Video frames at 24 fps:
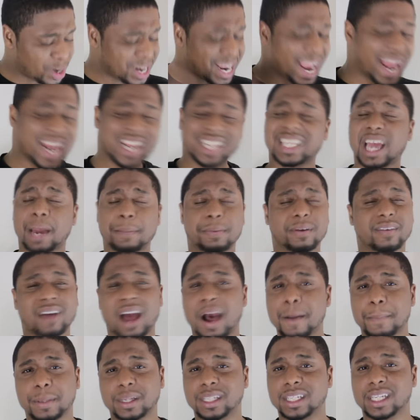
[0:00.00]
in any type of
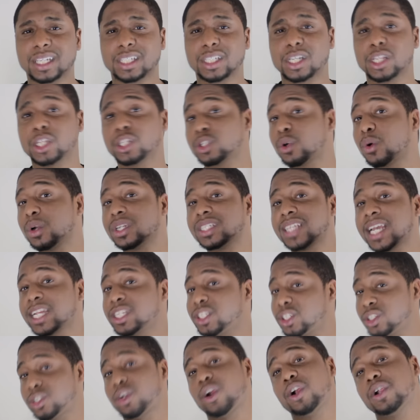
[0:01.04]
competition, there's always
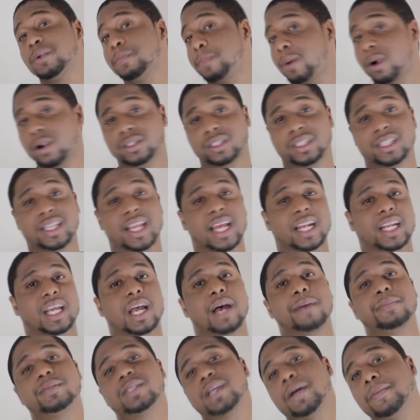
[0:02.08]
that certain person that
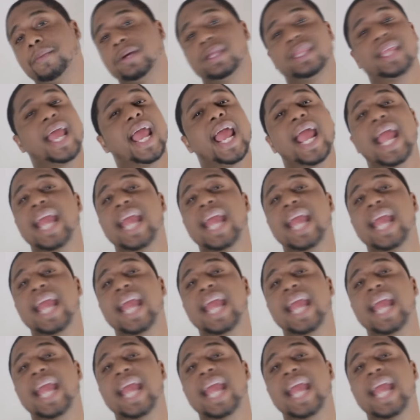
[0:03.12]
comes up with